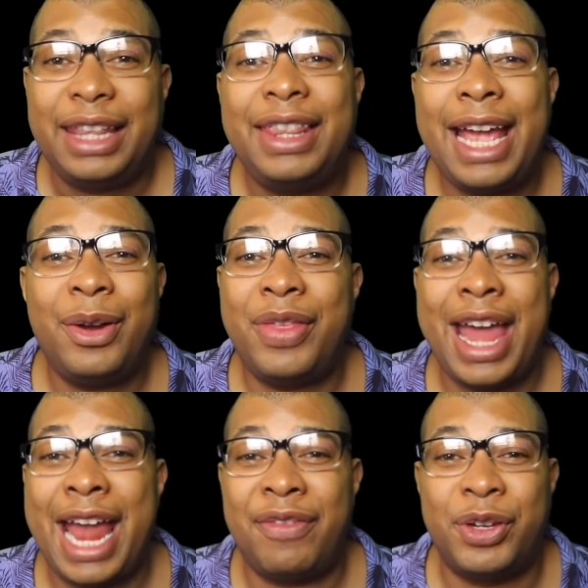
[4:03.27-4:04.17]
Later
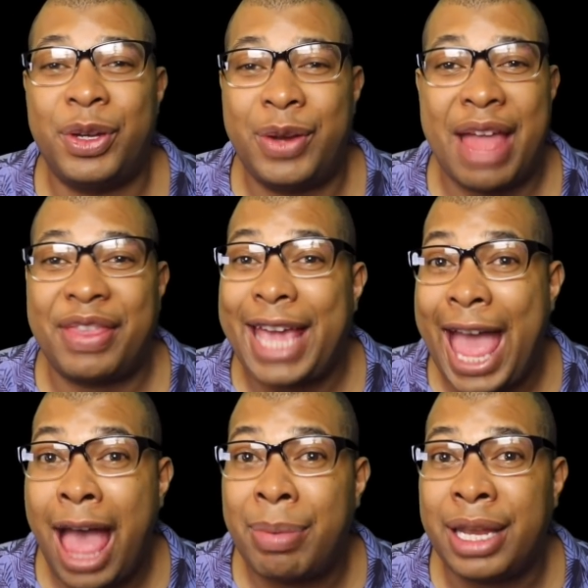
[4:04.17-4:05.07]
that afternoon at the
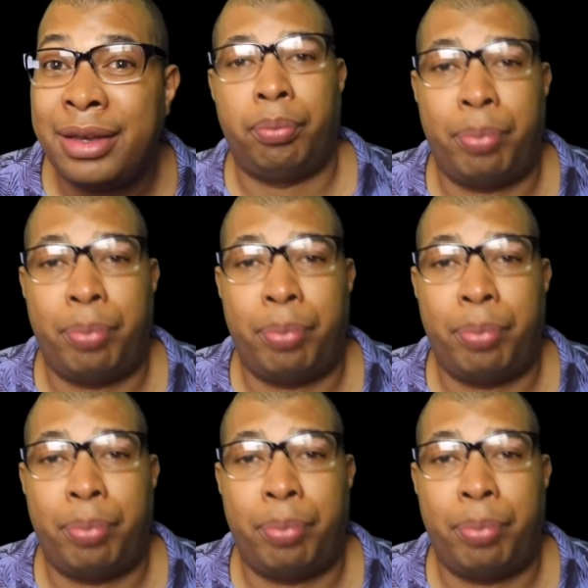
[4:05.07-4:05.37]
cabin,